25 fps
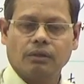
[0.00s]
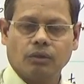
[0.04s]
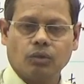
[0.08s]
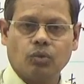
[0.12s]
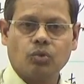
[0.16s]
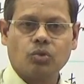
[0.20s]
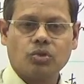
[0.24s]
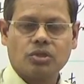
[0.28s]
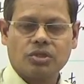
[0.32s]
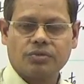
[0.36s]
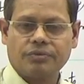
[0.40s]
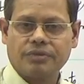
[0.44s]

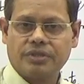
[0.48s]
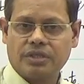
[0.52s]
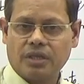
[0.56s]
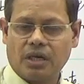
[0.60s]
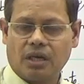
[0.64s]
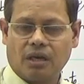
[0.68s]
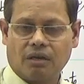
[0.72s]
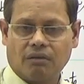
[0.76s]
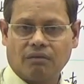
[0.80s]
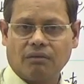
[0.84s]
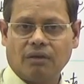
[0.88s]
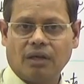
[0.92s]
goods which
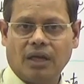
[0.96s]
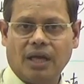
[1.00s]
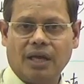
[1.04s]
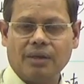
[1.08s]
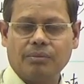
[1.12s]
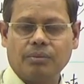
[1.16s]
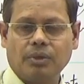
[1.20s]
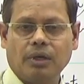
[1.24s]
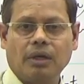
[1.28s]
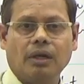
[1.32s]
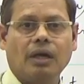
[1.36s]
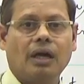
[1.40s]
are
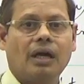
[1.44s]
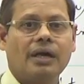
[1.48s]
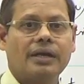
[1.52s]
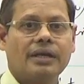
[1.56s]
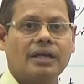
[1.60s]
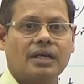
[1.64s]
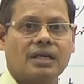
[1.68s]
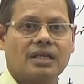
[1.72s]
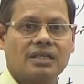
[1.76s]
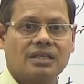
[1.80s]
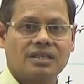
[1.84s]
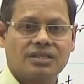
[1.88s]
liable
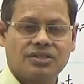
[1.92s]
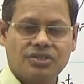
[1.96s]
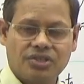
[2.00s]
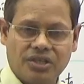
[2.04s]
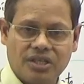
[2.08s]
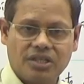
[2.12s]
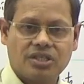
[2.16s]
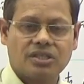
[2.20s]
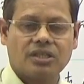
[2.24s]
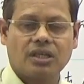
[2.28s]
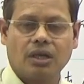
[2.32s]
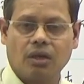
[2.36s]
under
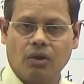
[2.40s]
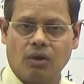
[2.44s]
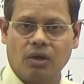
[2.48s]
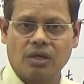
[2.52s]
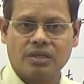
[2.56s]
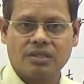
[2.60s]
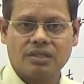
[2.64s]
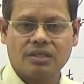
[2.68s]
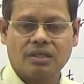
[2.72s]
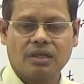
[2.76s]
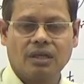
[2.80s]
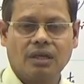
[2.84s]
GST
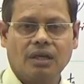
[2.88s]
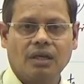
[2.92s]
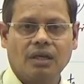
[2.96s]
laws,